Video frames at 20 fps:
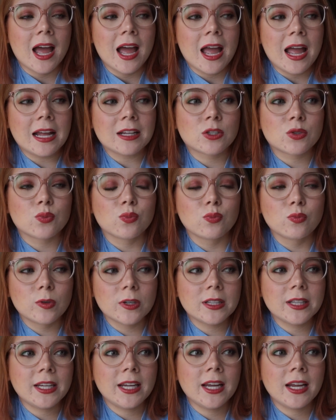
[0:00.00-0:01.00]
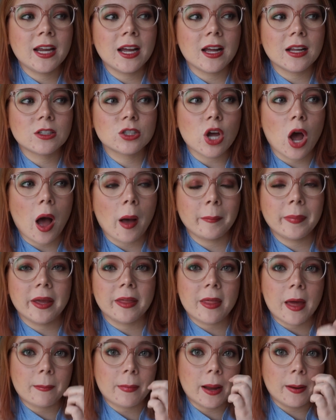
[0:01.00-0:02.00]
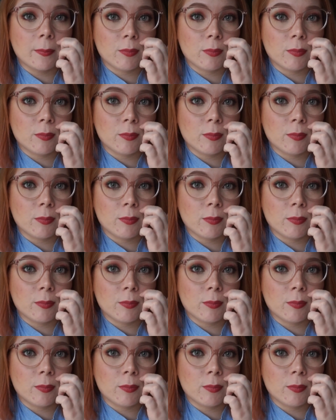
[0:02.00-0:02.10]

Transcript: it's really taught me that my